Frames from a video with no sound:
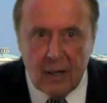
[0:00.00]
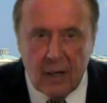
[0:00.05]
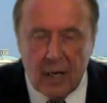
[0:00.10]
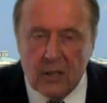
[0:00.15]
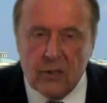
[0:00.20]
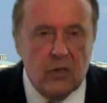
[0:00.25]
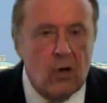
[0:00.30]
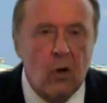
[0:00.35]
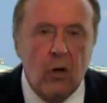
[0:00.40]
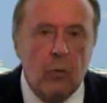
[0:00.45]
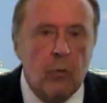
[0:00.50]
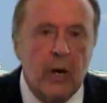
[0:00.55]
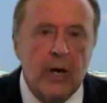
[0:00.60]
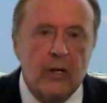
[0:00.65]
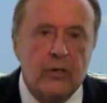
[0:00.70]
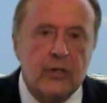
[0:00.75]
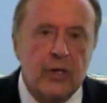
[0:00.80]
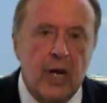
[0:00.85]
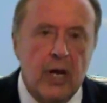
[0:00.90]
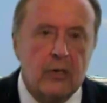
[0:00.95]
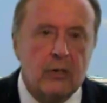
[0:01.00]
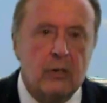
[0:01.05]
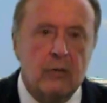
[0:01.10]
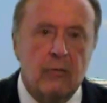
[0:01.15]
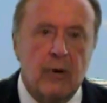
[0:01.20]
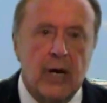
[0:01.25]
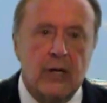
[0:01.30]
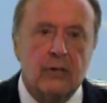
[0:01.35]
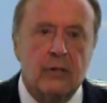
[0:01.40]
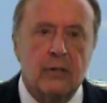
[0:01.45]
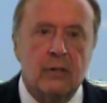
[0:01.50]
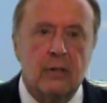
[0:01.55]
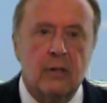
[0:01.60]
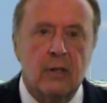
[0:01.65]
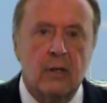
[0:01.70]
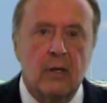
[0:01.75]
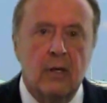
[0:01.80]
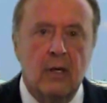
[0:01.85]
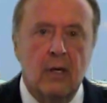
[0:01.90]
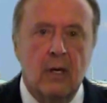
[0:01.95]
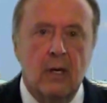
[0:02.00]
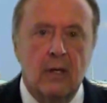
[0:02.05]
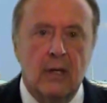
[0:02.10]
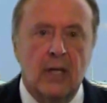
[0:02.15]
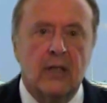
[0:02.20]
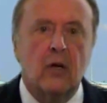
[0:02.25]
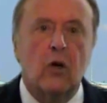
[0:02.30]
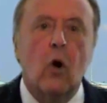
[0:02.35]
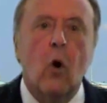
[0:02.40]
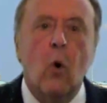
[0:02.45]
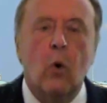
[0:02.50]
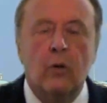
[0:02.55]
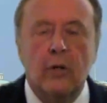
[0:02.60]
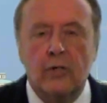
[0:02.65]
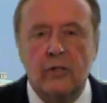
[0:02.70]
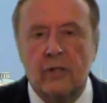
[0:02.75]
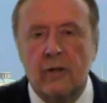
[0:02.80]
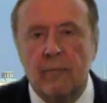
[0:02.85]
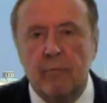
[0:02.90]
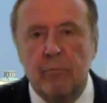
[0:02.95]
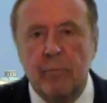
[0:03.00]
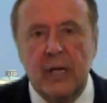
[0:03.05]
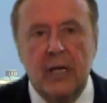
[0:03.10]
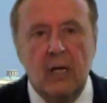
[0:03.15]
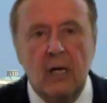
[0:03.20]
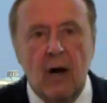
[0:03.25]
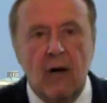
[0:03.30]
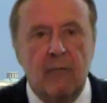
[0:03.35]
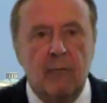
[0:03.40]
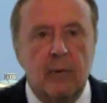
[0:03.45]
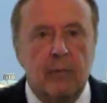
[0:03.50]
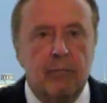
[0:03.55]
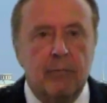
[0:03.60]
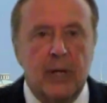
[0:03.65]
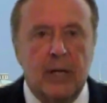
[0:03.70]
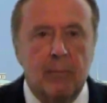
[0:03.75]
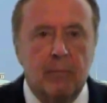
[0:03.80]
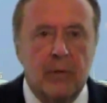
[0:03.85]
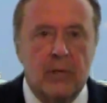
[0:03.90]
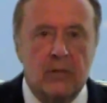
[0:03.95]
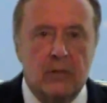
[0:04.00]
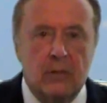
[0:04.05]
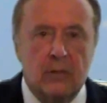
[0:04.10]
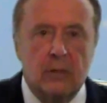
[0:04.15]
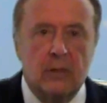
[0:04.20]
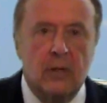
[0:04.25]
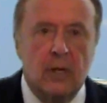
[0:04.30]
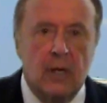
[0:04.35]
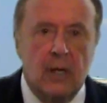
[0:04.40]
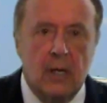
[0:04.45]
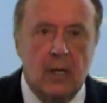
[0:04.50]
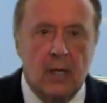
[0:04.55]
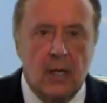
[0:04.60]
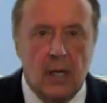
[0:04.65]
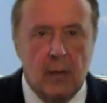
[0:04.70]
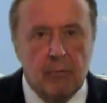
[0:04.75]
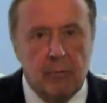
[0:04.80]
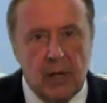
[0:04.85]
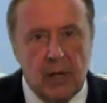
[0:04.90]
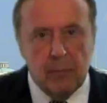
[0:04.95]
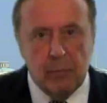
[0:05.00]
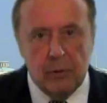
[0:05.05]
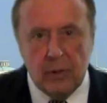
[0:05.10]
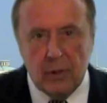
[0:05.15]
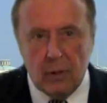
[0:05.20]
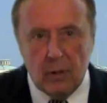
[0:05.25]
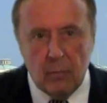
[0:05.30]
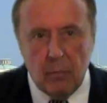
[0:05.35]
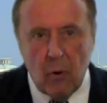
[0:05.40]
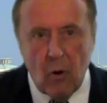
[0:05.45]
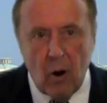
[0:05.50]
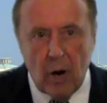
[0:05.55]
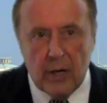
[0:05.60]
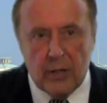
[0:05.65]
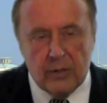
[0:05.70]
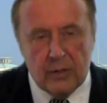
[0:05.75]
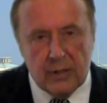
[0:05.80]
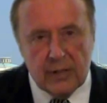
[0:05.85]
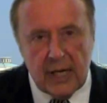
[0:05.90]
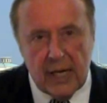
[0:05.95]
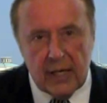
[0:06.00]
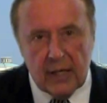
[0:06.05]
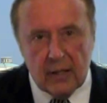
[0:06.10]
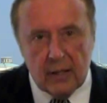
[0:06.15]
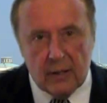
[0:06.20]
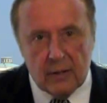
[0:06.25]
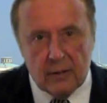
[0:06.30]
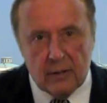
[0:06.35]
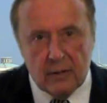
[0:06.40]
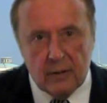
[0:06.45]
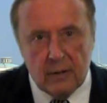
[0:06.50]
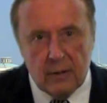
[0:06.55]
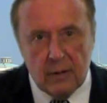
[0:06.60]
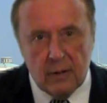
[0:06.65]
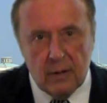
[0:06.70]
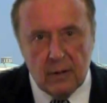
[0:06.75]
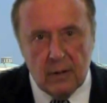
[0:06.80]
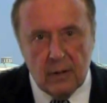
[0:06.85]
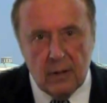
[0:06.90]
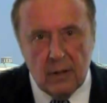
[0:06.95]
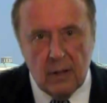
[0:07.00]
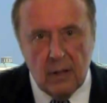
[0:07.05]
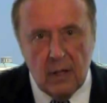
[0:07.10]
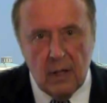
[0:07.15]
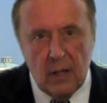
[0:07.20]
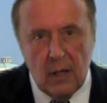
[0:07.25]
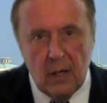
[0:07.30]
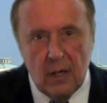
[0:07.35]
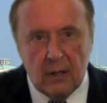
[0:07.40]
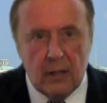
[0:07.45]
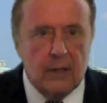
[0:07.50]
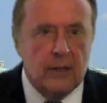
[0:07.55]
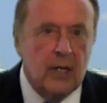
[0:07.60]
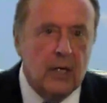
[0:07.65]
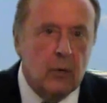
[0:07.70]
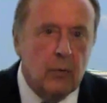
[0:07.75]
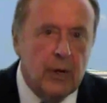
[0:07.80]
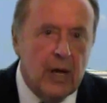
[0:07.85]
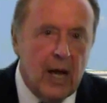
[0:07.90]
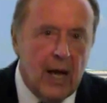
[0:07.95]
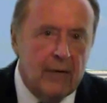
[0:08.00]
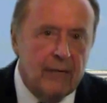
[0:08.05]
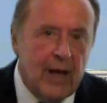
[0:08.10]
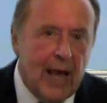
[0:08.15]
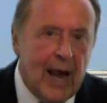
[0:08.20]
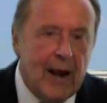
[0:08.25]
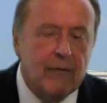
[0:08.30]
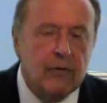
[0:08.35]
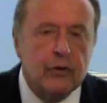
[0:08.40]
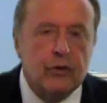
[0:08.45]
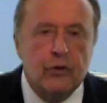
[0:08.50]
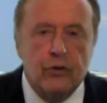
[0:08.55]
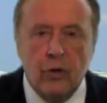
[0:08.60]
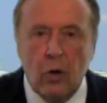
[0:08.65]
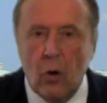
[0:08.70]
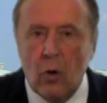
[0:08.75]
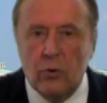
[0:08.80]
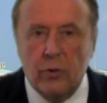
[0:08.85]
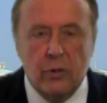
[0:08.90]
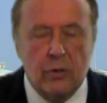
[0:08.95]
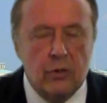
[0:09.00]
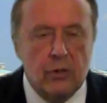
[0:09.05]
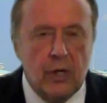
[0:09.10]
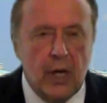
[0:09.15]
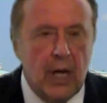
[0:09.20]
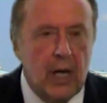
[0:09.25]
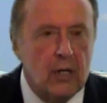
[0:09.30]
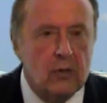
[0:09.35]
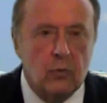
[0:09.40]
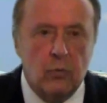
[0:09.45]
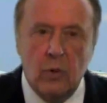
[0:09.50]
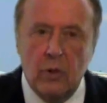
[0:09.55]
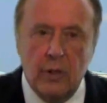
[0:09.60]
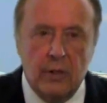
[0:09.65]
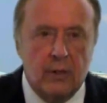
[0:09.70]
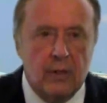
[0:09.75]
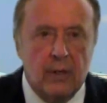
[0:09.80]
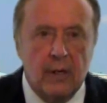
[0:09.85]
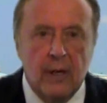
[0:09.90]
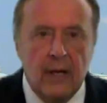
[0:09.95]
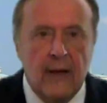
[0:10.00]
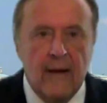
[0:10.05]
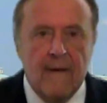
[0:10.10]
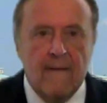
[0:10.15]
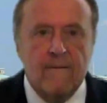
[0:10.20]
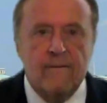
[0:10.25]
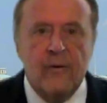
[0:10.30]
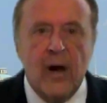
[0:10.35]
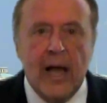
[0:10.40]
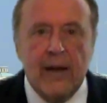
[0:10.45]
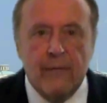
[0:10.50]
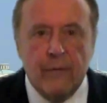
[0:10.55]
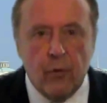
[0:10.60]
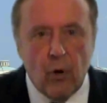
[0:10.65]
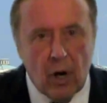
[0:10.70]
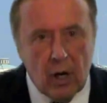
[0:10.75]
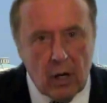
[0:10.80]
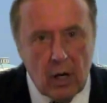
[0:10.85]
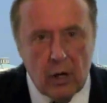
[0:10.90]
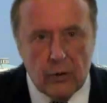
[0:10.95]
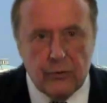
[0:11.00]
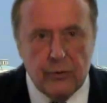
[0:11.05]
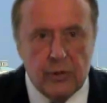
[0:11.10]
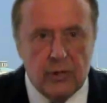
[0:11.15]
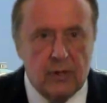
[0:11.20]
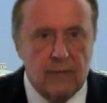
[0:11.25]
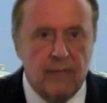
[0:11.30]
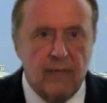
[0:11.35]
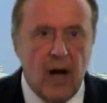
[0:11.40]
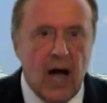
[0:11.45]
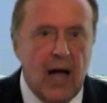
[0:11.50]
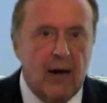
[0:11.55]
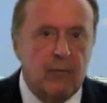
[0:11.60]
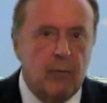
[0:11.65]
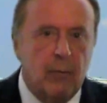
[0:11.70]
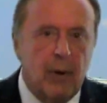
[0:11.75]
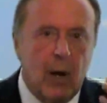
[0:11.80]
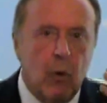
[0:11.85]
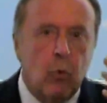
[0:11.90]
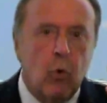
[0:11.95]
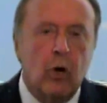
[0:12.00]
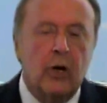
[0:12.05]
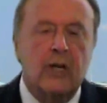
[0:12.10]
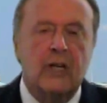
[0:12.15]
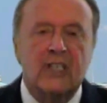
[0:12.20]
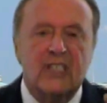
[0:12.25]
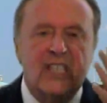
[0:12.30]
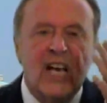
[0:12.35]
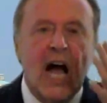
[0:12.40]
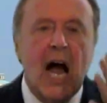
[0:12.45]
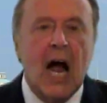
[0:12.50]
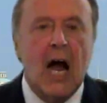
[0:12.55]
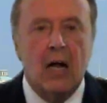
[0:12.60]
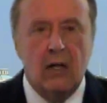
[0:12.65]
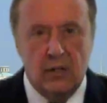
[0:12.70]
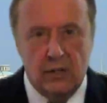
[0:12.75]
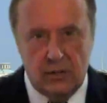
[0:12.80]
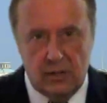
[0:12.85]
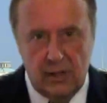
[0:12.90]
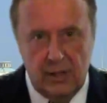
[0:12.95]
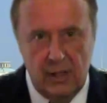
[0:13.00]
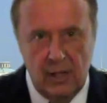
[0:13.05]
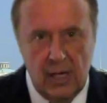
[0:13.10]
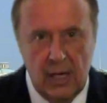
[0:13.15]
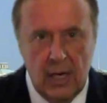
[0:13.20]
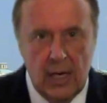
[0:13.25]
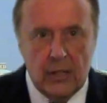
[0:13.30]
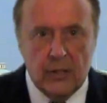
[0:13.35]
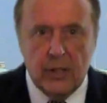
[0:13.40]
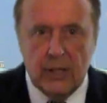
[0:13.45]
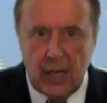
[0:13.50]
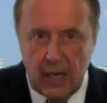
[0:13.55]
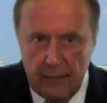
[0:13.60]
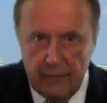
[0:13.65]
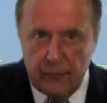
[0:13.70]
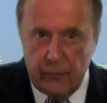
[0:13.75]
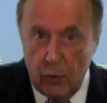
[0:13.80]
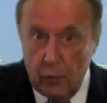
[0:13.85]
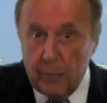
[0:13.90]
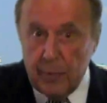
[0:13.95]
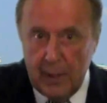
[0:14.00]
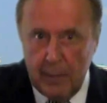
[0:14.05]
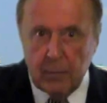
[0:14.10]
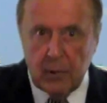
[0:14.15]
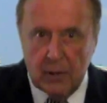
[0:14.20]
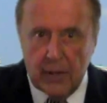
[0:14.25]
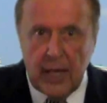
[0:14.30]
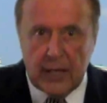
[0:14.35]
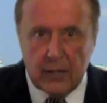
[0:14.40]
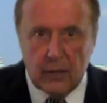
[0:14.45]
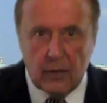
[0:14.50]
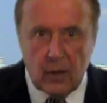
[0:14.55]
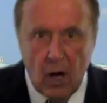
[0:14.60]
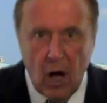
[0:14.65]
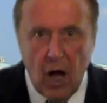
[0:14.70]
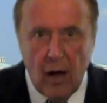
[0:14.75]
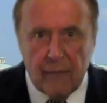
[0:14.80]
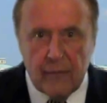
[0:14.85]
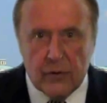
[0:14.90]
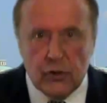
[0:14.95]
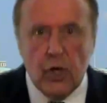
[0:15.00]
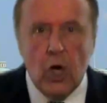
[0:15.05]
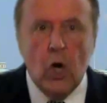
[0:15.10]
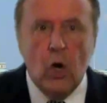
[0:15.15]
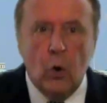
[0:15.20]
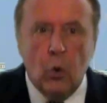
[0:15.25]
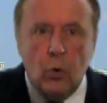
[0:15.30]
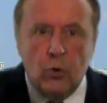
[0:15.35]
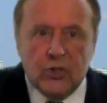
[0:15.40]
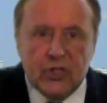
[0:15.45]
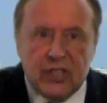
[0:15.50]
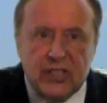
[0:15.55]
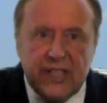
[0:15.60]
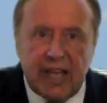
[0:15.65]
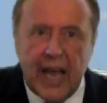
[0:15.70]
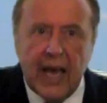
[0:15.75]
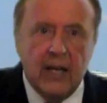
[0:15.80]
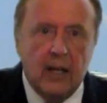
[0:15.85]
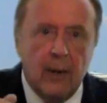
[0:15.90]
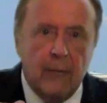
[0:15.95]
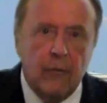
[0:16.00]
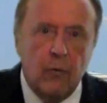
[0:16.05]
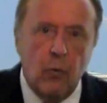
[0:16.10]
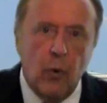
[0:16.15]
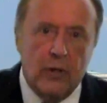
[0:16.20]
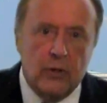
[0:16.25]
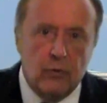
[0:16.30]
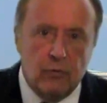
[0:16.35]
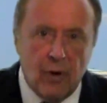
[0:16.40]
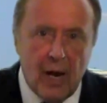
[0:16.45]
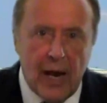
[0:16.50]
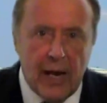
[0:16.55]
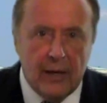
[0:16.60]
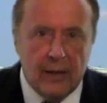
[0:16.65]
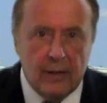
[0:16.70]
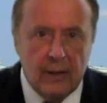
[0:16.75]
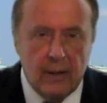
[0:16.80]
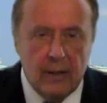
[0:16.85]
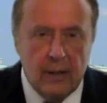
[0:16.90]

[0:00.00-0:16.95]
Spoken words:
It's the only way to change the direction that the coalition of big government, big business, and political parties are taking us. To think we have average Joes and Janes willing to fight for our country's survival by working tirelessly to get a few people elected to office who will stand up for what's right,